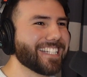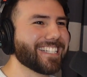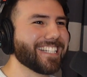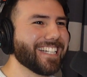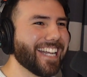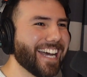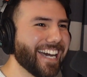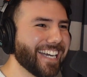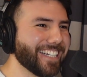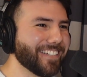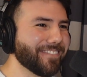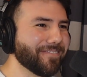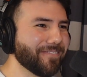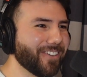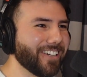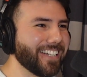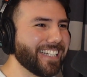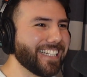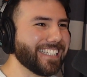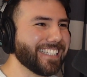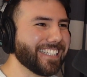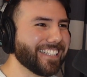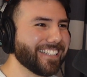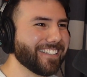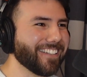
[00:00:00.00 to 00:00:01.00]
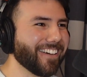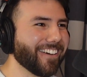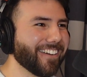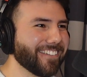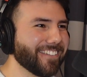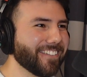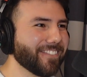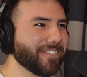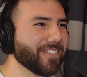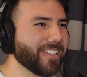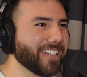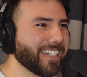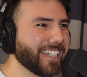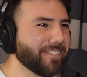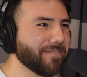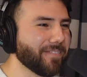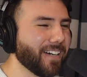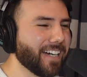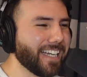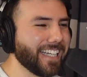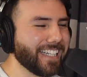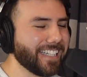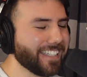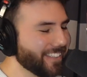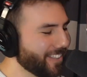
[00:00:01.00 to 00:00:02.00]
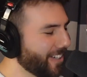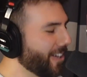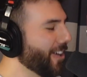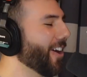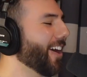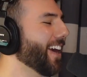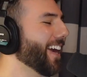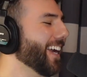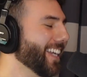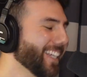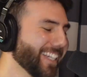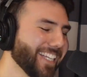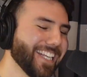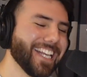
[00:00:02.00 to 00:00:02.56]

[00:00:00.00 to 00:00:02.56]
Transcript: and now you're breathing on the fucking mic. All right.